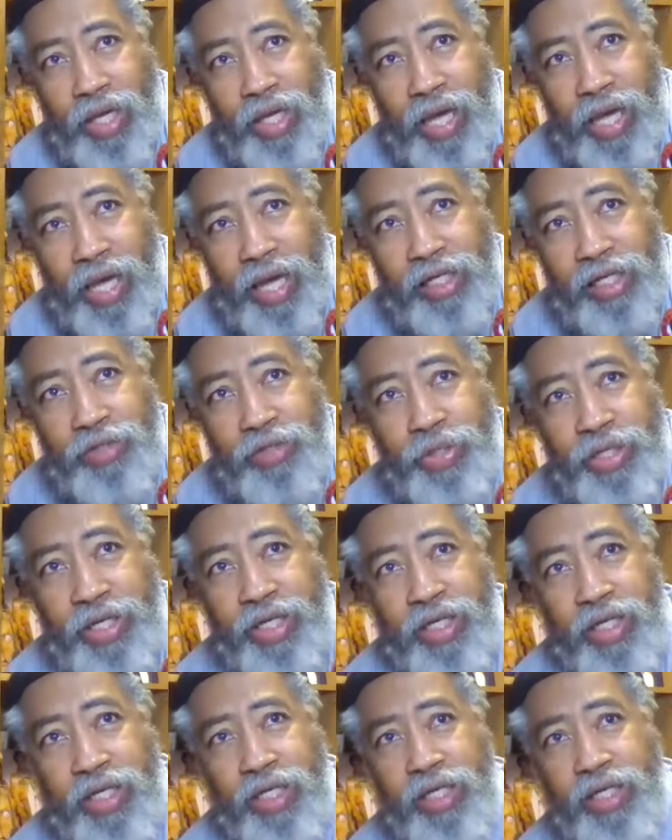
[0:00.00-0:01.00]
as
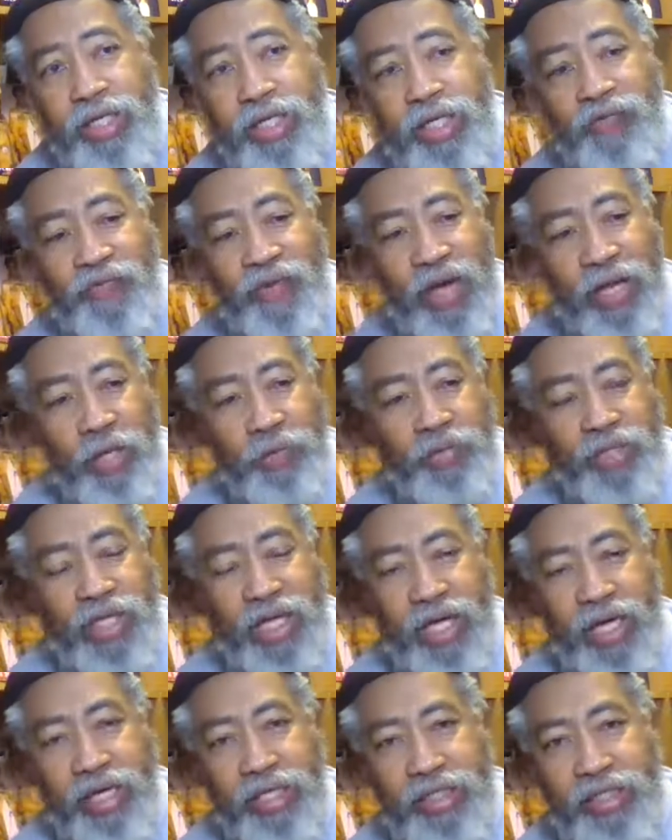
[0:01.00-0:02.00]
we develop
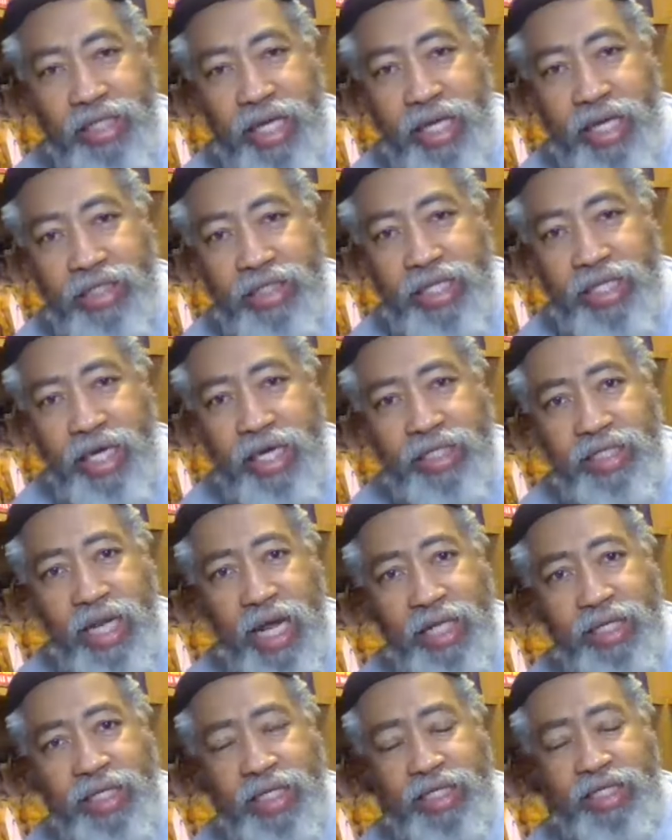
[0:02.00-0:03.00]
things, as things
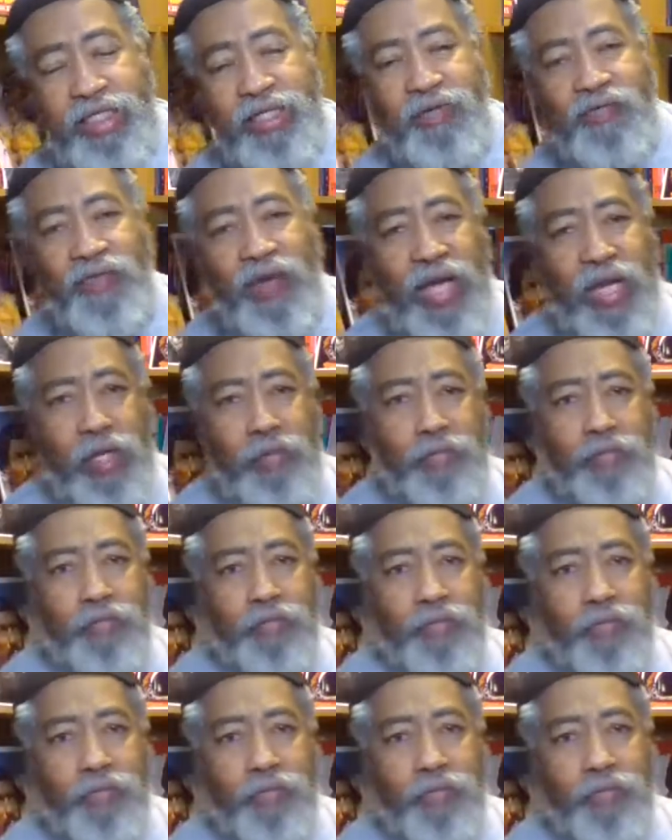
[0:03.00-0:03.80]
like this develop,